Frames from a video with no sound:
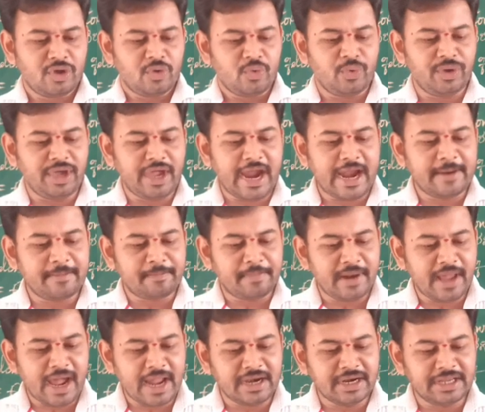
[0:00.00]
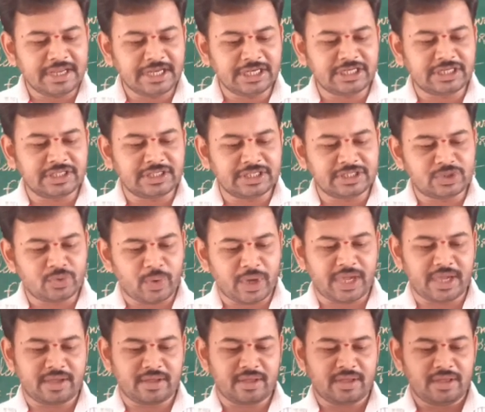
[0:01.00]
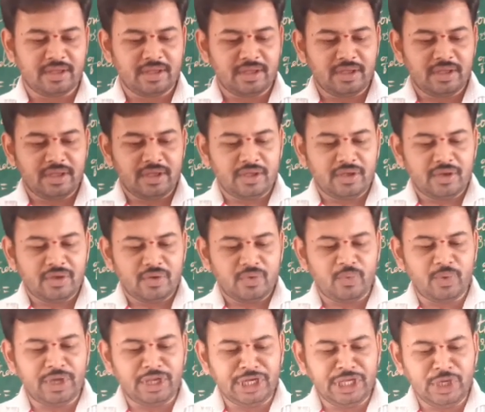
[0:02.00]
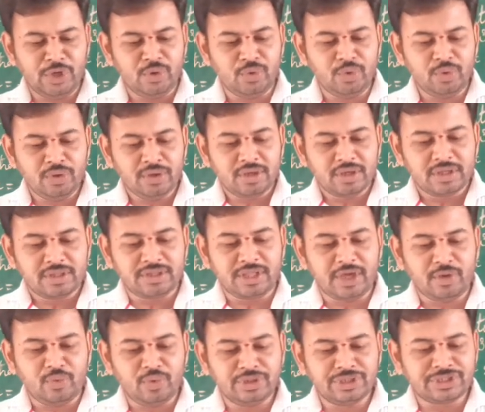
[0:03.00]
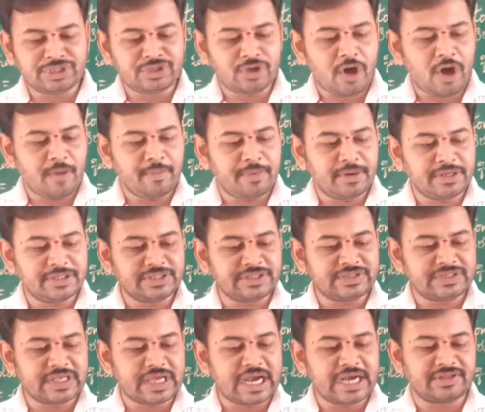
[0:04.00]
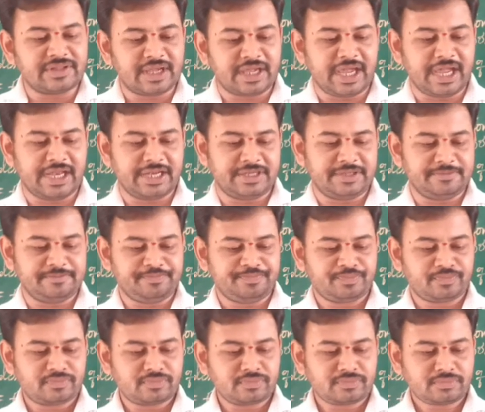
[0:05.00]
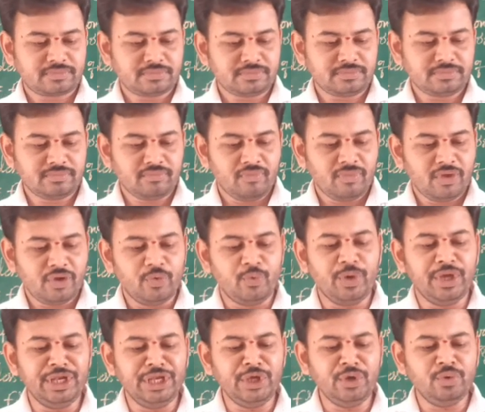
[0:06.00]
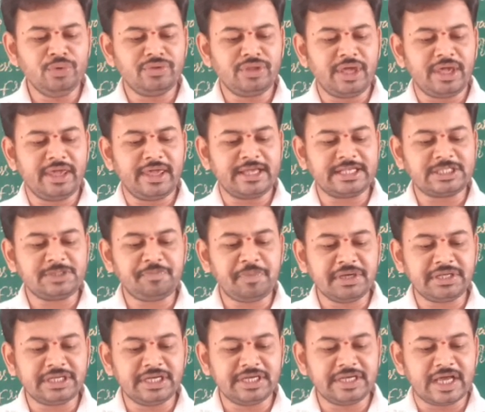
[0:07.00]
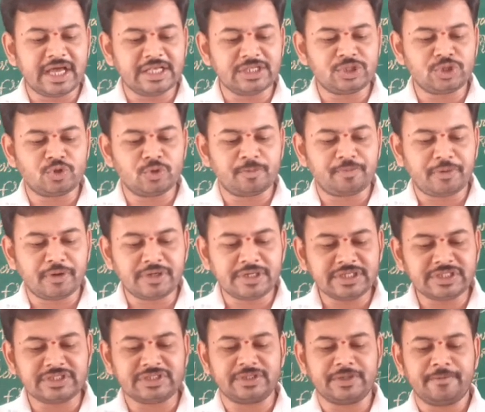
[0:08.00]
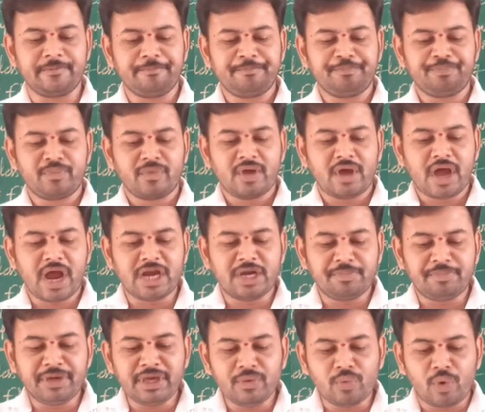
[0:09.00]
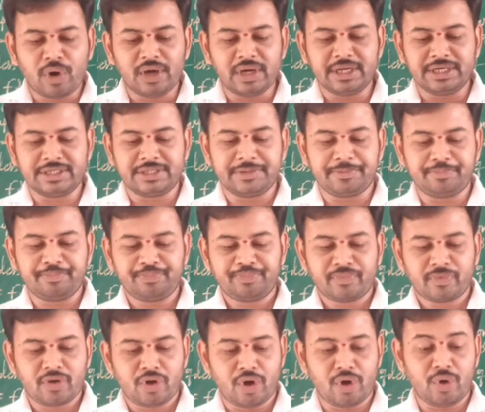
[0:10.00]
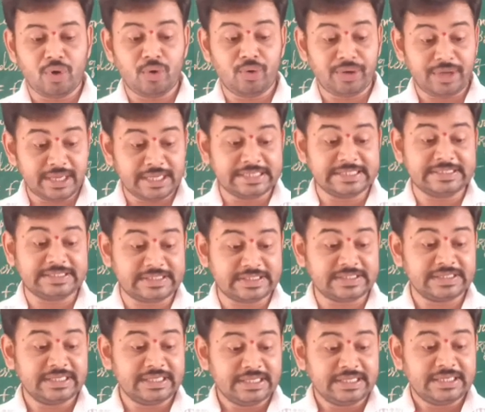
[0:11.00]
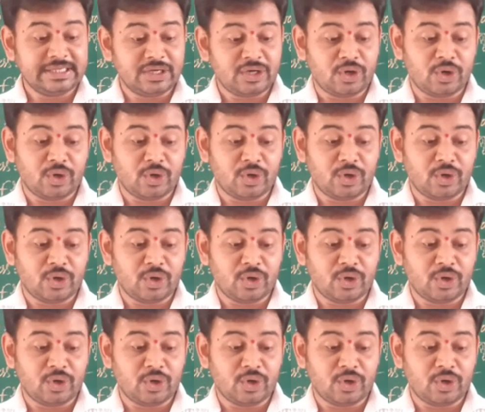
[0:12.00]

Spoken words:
We had planned it this way. We knew they would stop us at the gate. We knew they expected us to protest and be violent. Oh yes.